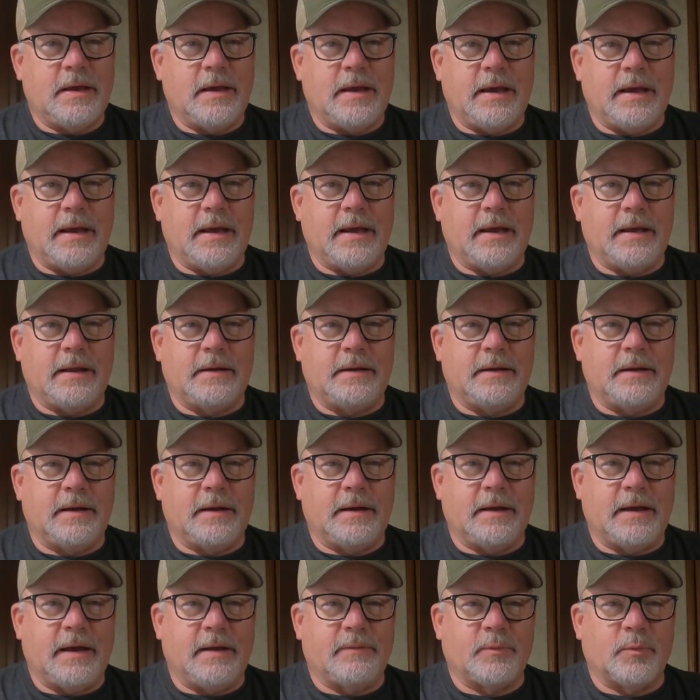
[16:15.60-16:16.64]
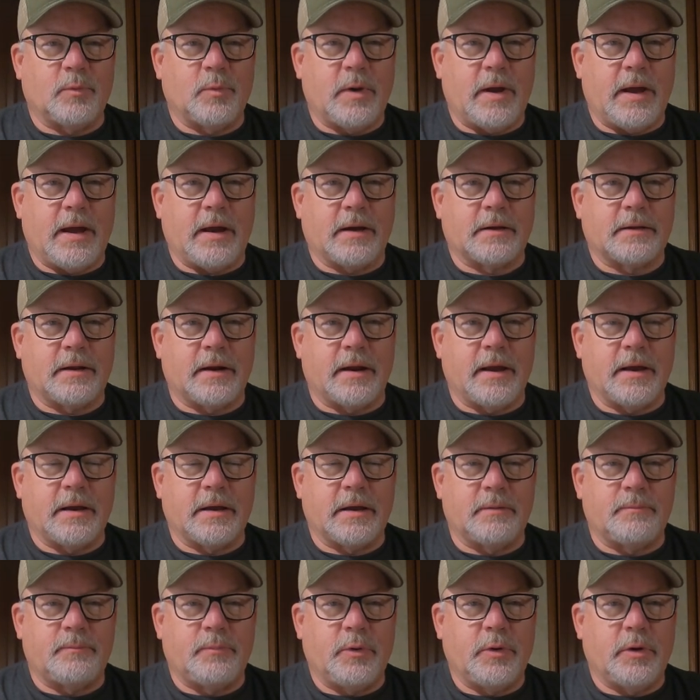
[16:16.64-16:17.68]
and have a rack that I
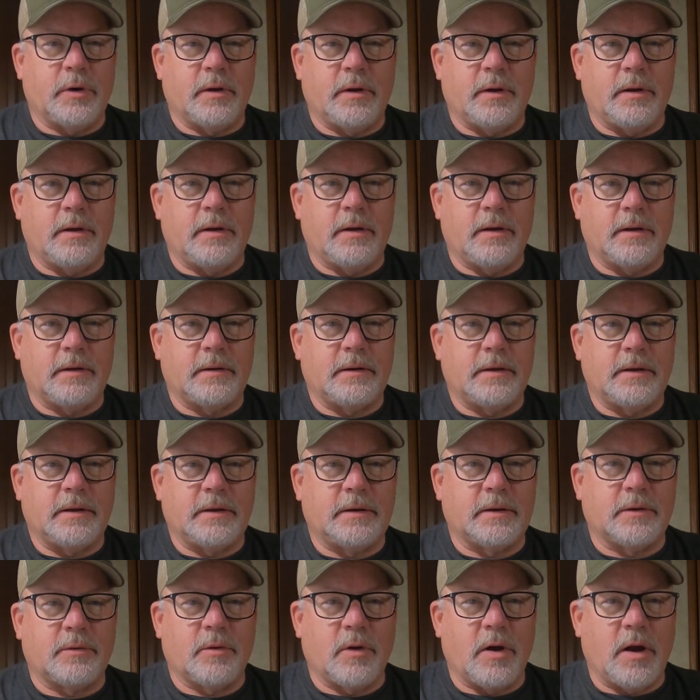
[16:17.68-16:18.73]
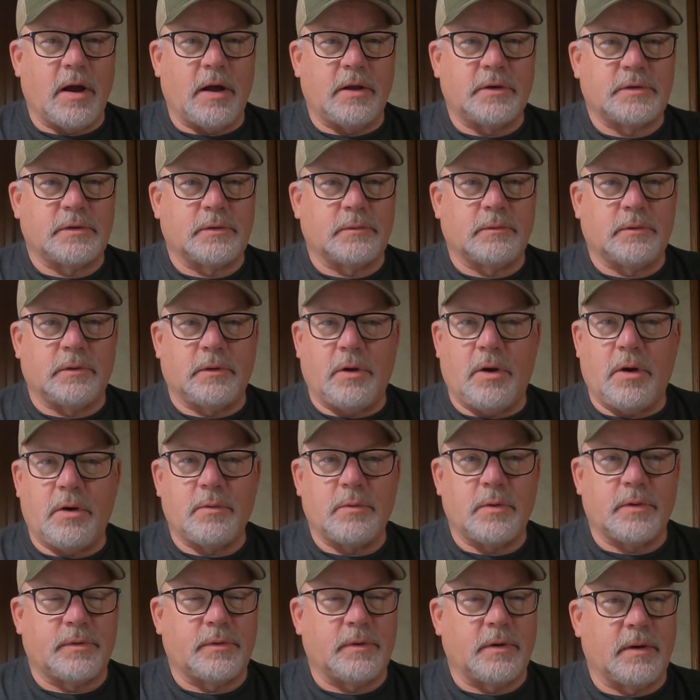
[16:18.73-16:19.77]
can put on in the garage along
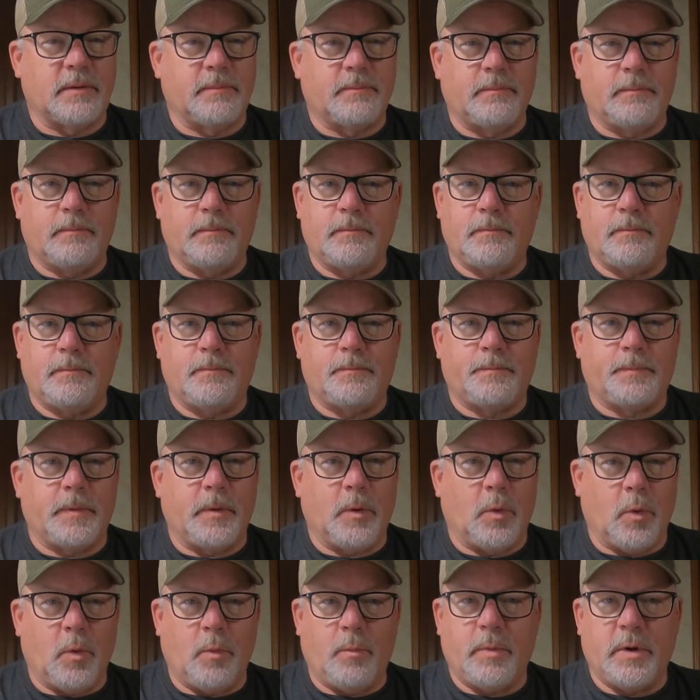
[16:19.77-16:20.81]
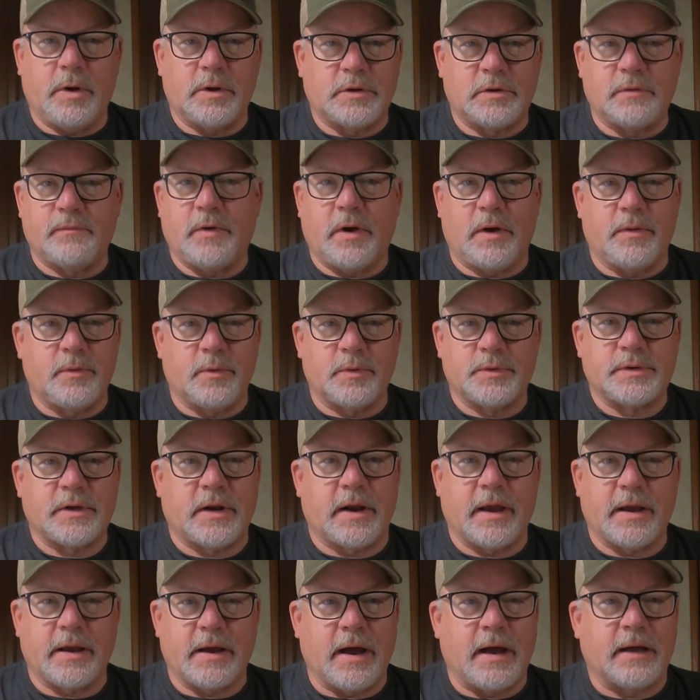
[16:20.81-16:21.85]
with a whole bunch of others that
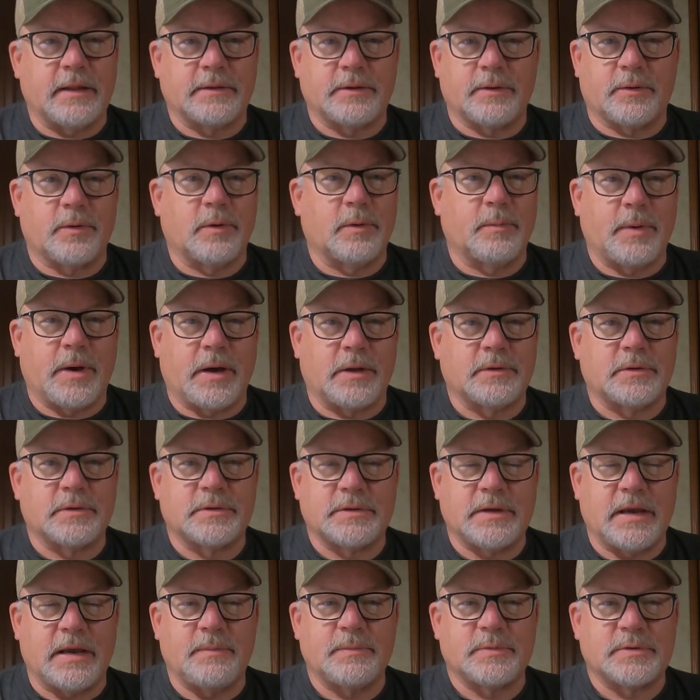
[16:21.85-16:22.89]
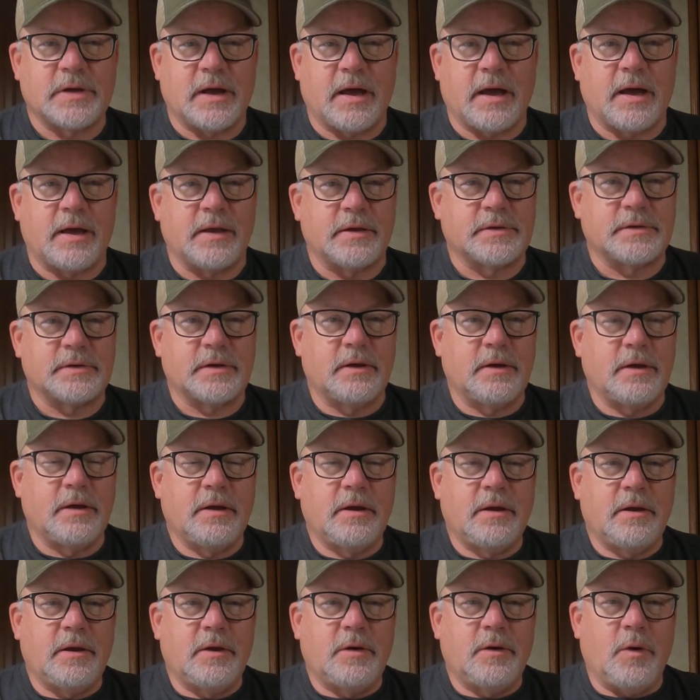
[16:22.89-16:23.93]
I got that are about the same size
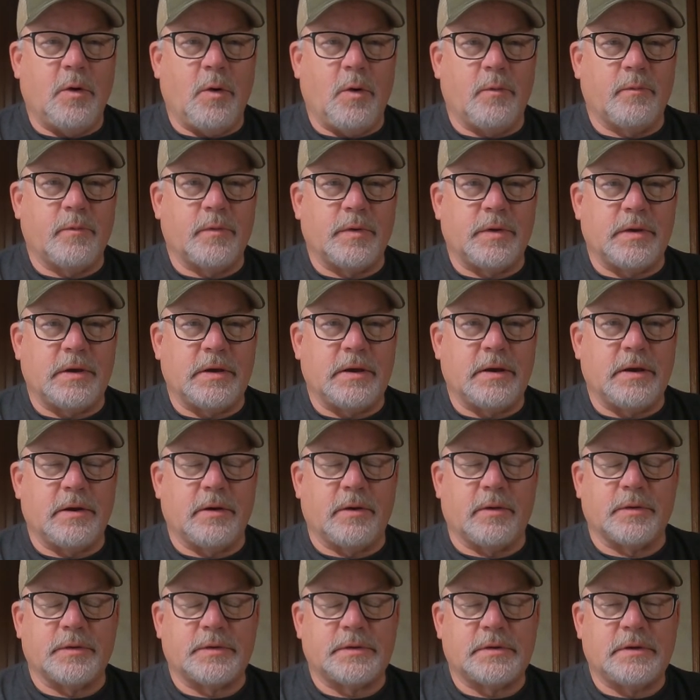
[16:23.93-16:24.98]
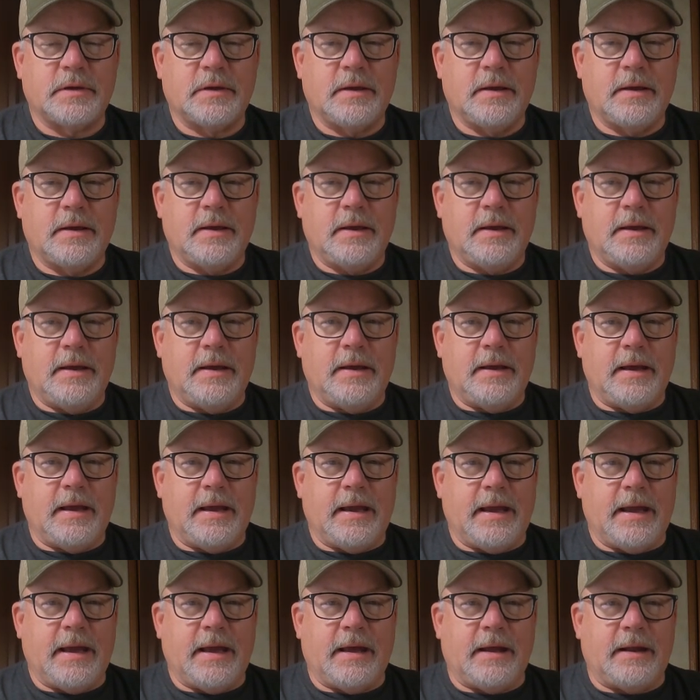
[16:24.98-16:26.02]
over the years.
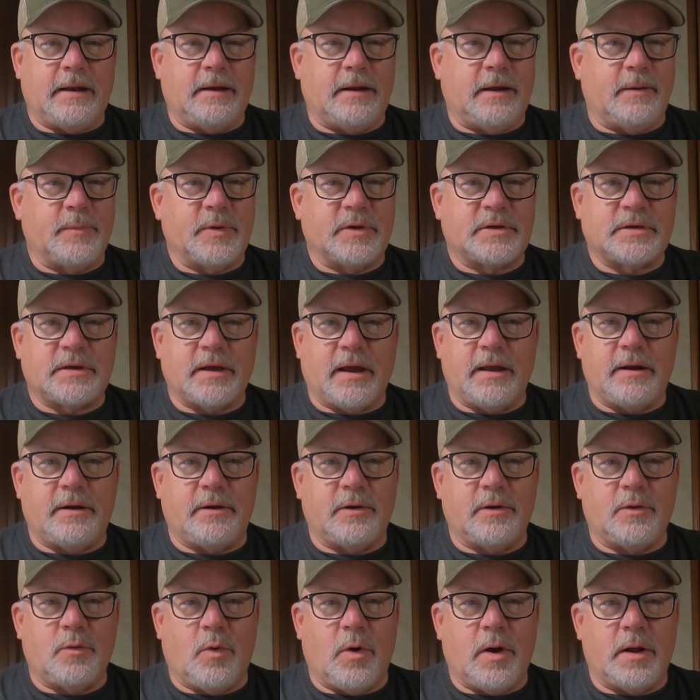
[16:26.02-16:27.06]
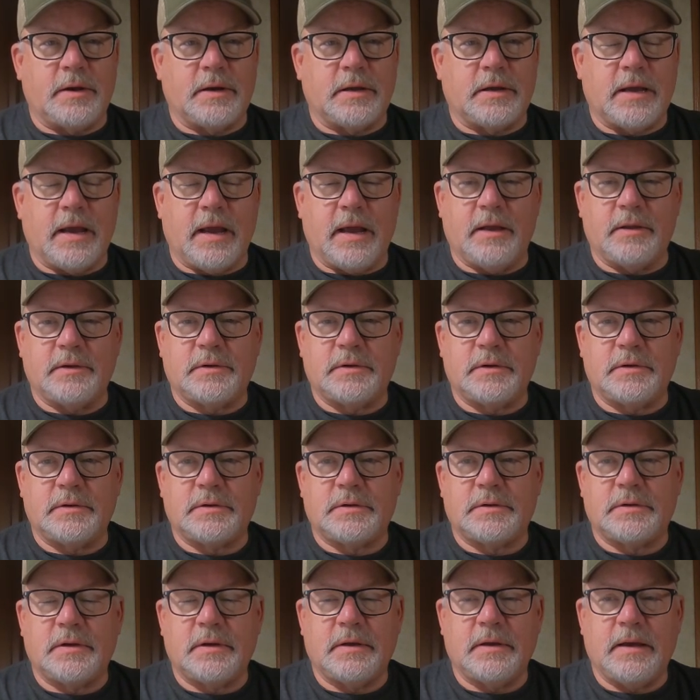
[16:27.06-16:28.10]
And I'm excited to go on to
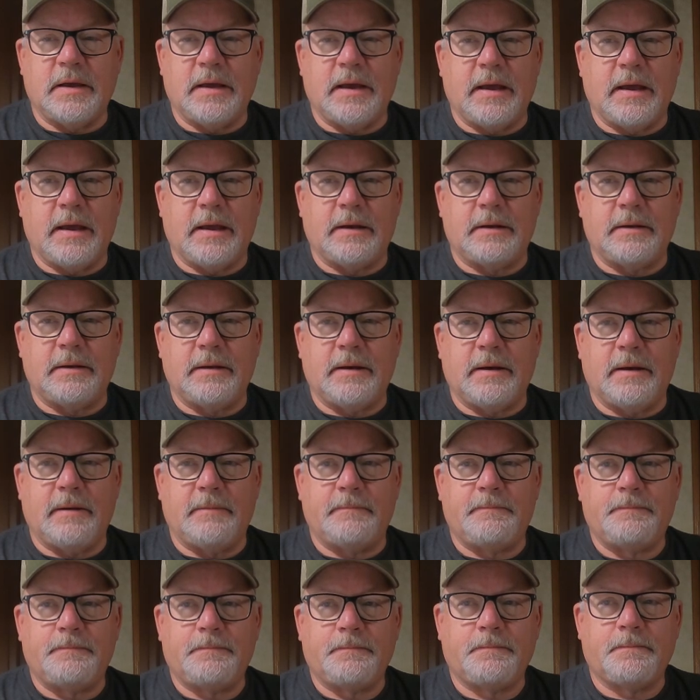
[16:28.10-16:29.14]
Kansas. And I'm